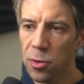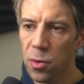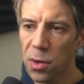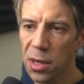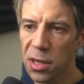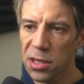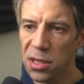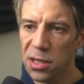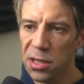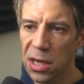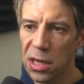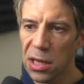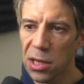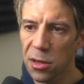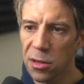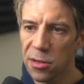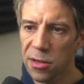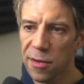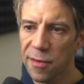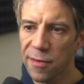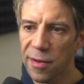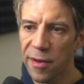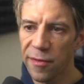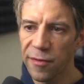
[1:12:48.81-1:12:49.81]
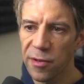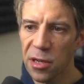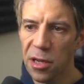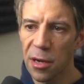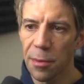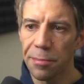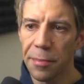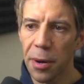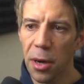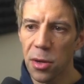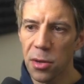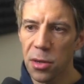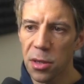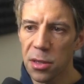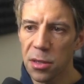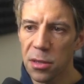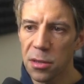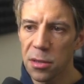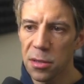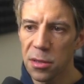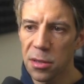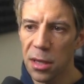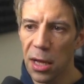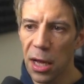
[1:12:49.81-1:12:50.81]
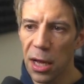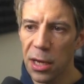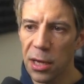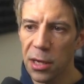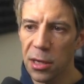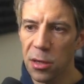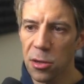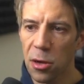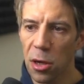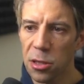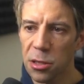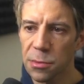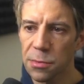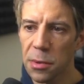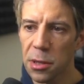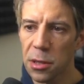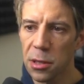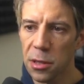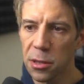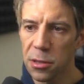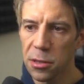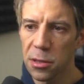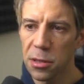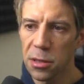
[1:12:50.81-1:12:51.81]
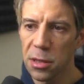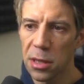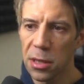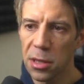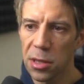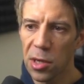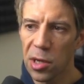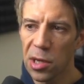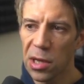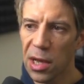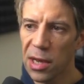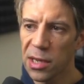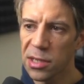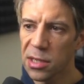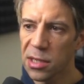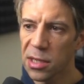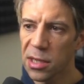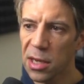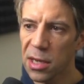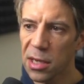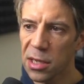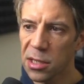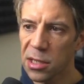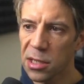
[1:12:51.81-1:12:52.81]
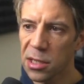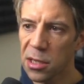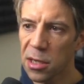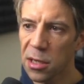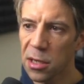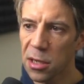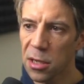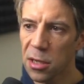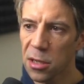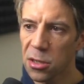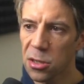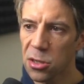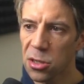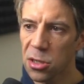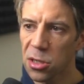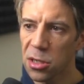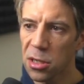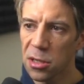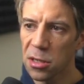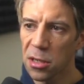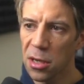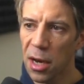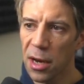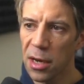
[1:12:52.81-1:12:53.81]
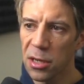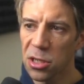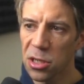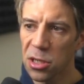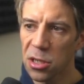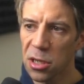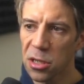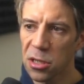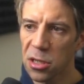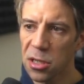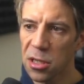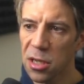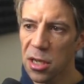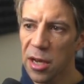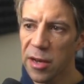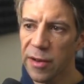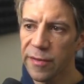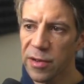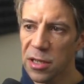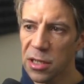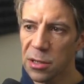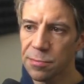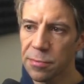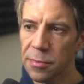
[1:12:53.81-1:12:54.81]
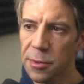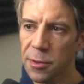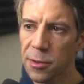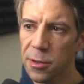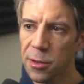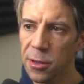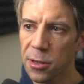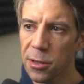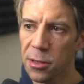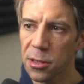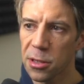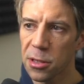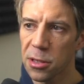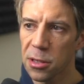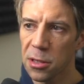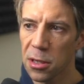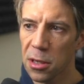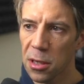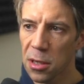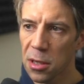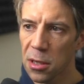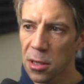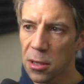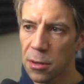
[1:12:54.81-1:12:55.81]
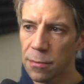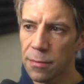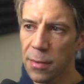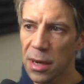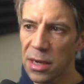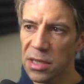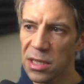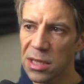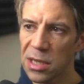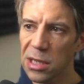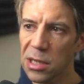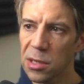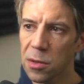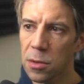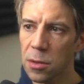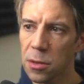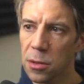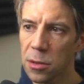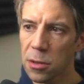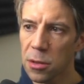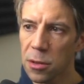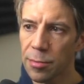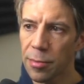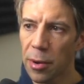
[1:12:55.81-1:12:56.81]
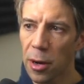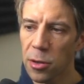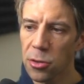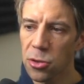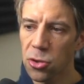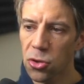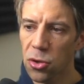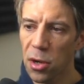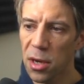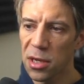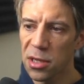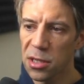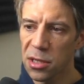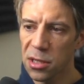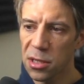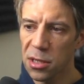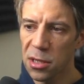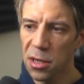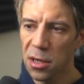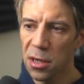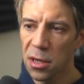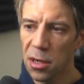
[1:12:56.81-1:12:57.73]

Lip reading: We can see lots of different components like Cosmos, Elasticsearch, Azure Service Bus, MySQL, Postgres,